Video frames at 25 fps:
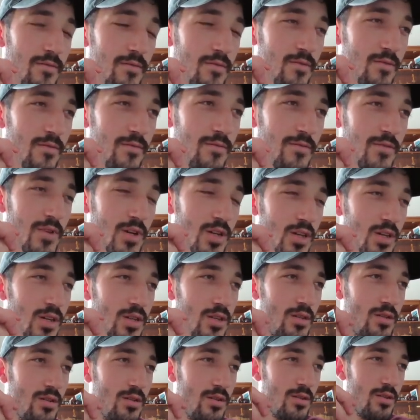
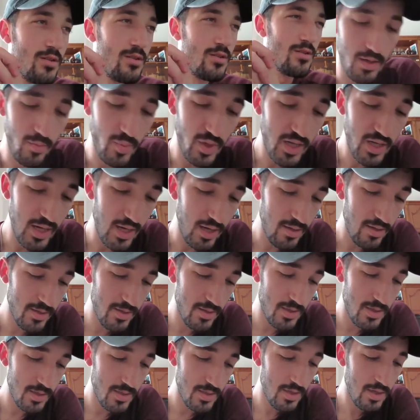fucking. But yeah,
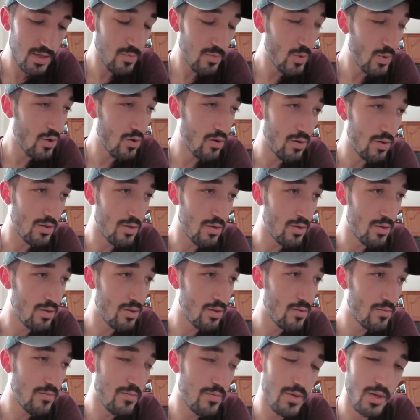let's just keep going.
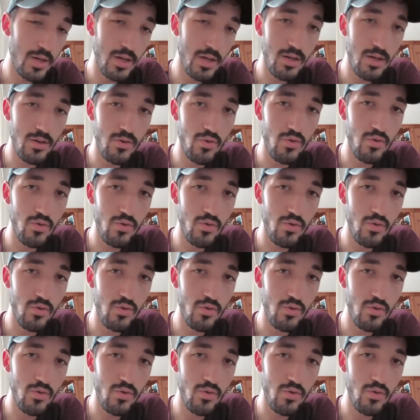Who